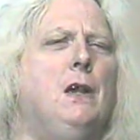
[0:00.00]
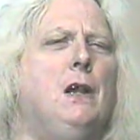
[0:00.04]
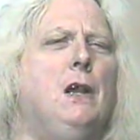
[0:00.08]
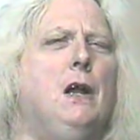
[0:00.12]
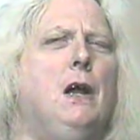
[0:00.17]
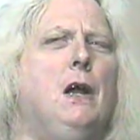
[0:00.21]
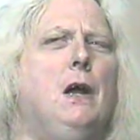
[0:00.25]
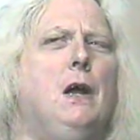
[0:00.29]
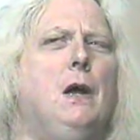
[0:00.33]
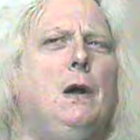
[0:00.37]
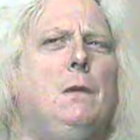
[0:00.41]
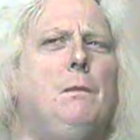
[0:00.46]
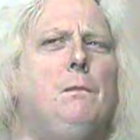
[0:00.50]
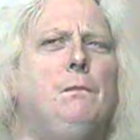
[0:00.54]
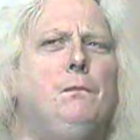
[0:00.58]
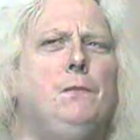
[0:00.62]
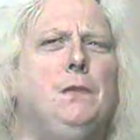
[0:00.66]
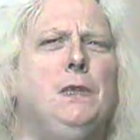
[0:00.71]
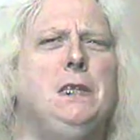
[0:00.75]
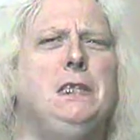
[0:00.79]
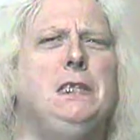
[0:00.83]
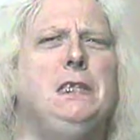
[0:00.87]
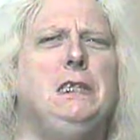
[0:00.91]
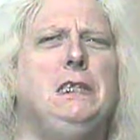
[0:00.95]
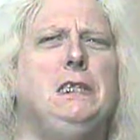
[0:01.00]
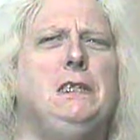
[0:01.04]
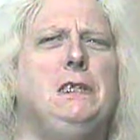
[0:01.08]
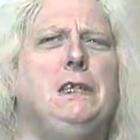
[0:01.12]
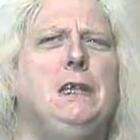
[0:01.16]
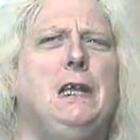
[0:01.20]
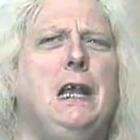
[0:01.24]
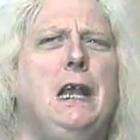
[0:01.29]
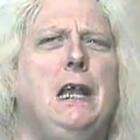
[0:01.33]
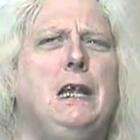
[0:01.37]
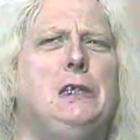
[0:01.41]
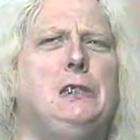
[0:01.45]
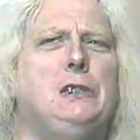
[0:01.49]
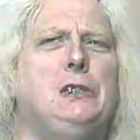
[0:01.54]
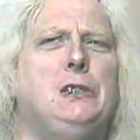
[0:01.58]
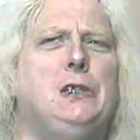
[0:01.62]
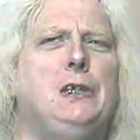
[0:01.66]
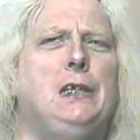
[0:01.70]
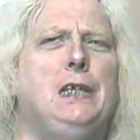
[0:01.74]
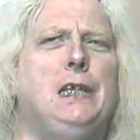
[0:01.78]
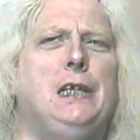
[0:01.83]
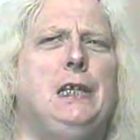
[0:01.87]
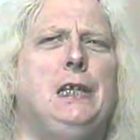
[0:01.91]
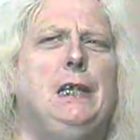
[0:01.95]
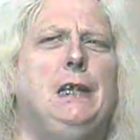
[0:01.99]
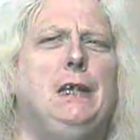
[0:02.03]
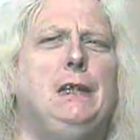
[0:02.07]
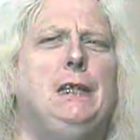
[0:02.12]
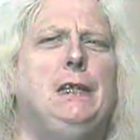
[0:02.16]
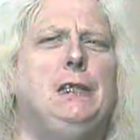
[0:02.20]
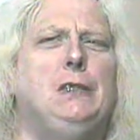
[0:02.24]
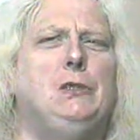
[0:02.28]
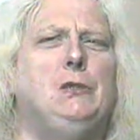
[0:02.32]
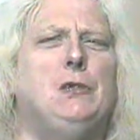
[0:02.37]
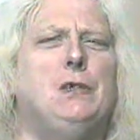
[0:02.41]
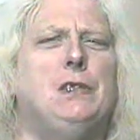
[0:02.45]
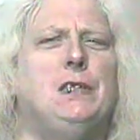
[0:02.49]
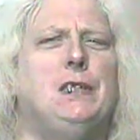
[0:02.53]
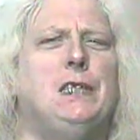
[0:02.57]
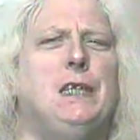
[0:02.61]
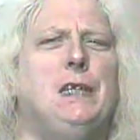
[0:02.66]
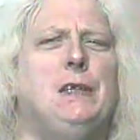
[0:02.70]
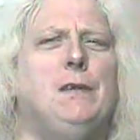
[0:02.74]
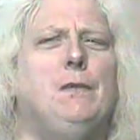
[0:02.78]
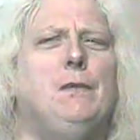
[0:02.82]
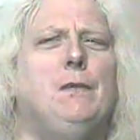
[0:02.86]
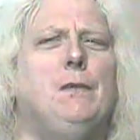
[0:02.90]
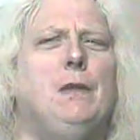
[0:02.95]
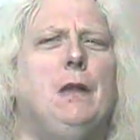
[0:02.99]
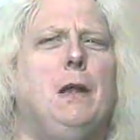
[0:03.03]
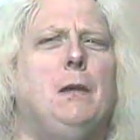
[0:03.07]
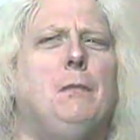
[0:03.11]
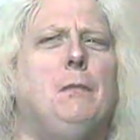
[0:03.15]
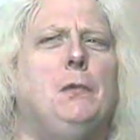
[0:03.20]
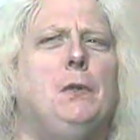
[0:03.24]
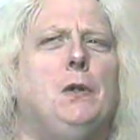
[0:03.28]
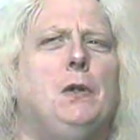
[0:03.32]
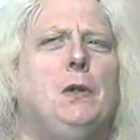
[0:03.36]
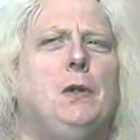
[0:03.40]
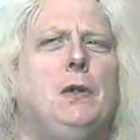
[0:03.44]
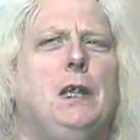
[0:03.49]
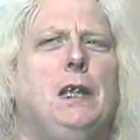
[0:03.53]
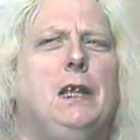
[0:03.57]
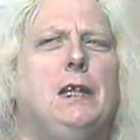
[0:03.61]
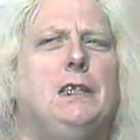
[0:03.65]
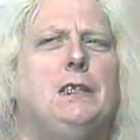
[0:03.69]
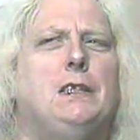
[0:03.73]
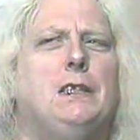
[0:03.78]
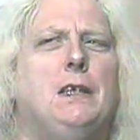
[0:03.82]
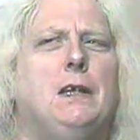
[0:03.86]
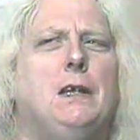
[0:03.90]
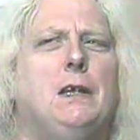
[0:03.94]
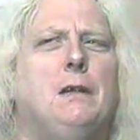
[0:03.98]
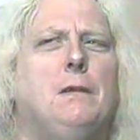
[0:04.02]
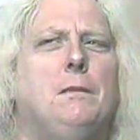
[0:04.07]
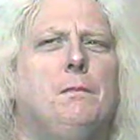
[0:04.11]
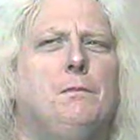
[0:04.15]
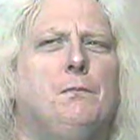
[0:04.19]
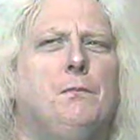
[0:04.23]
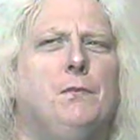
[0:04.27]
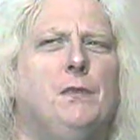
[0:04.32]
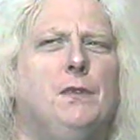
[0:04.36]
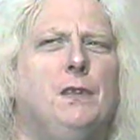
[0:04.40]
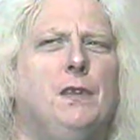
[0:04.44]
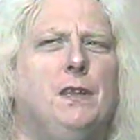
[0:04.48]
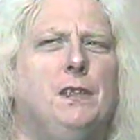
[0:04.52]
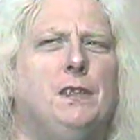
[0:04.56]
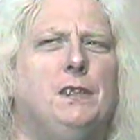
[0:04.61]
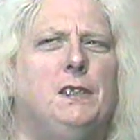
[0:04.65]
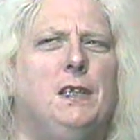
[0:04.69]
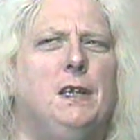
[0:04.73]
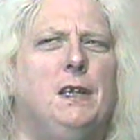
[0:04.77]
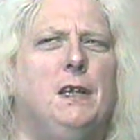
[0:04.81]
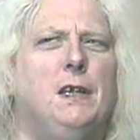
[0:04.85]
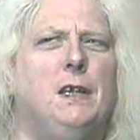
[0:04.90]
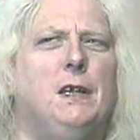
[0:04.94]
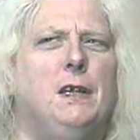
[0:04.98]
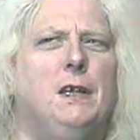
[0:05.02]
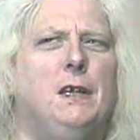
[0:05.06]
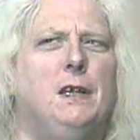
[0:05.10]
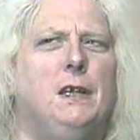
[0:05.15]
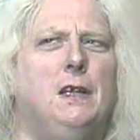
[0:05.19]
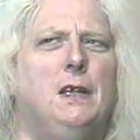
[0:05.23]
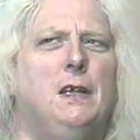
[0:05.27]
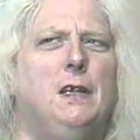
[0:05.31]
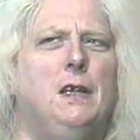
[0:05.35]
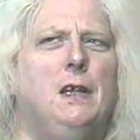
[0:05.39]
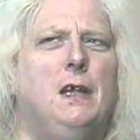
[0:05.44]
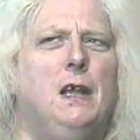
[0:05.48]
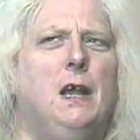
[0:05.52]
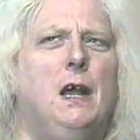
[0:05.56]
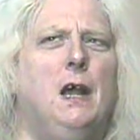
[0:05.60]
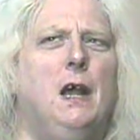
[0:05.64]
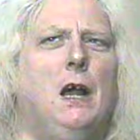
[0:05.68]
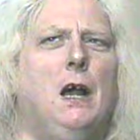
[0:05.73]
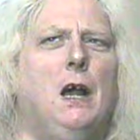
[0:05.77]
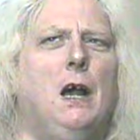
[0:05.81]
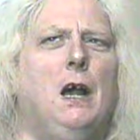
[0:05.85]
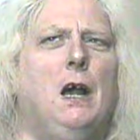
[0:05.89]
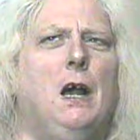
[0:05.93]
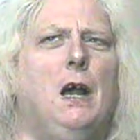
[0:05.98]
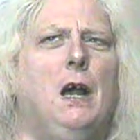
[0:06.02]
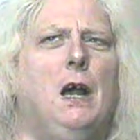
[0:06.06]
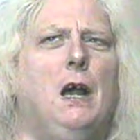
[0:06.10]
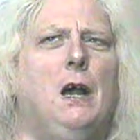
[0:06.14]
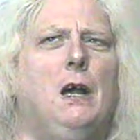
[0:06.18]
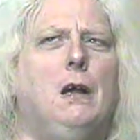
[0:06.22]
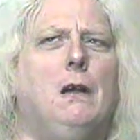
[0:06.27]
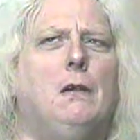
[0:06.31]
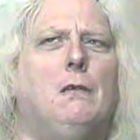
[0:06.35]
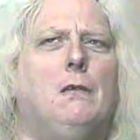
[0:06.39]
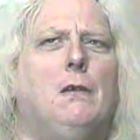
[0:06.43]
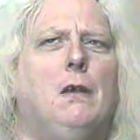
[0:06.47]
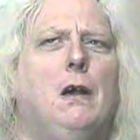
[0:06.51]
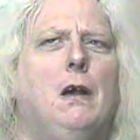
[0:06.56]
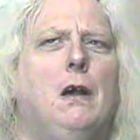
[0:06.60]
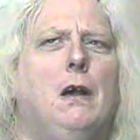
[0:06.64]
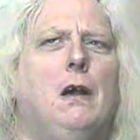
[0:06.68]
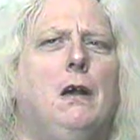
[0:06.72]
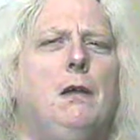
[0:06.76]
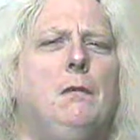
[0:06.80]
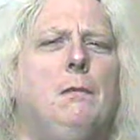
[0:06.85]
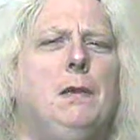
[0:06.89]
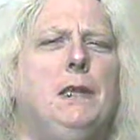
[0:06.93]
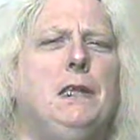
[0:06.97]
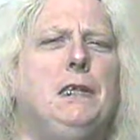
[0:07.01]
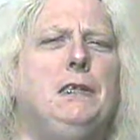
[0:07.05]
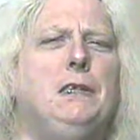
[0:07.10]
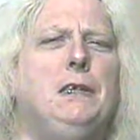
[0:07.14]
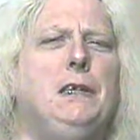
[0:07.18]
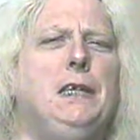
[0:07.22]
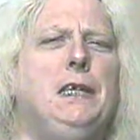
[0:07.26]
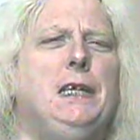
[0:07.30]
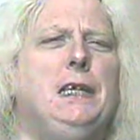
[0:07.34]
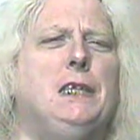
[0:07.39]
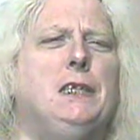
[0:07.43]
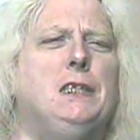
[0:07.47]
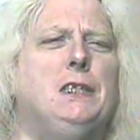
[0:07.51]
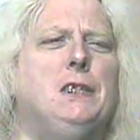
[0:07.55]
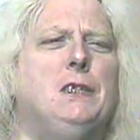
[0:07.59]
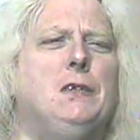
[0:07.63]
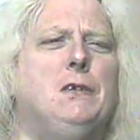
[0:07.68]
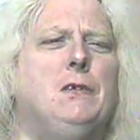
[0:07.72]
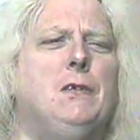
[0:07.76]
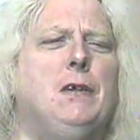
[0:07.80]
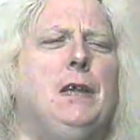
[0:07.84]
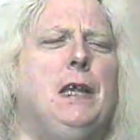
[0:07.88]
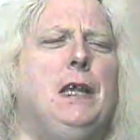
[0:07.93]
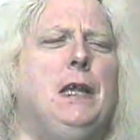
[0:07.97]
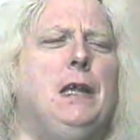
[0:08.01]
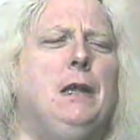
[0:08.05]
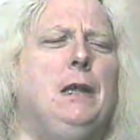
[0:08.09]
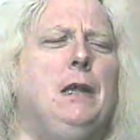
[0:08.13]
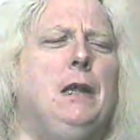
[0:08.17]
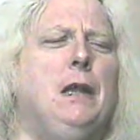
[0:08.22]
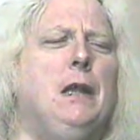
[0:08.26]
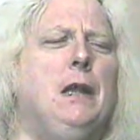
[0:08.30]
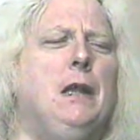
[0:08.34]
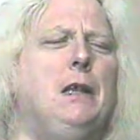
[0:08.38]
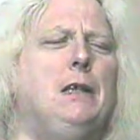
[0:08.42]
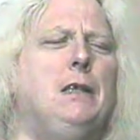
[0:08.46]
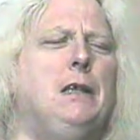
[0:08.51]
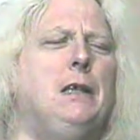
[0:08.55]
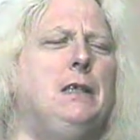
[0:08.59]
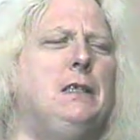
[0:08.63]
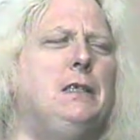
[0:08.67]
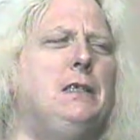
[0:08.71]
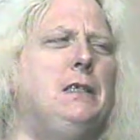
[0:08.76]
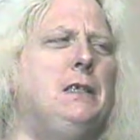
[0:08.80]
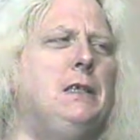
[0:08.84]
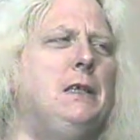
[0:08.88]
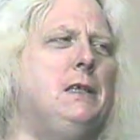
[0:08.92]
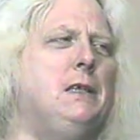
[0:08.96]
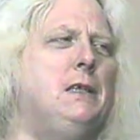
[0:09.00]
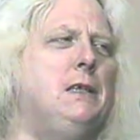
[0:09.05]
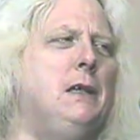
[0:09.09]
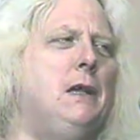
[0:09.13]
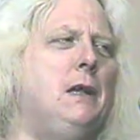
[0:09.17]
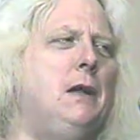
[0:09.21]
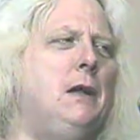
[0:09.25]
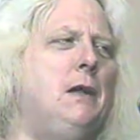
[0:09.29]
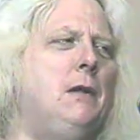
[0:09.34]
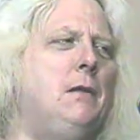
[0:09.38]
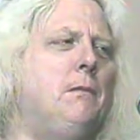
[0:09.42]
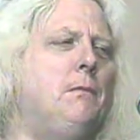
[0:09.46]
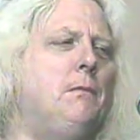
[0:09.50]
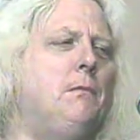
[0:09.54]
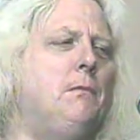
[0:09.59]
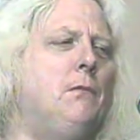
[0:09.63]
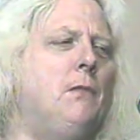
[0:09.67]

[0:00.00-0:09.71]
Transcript: Um, this is a, actually an interesting number. It's a, it's a, uh, basically it's a great, it's a um,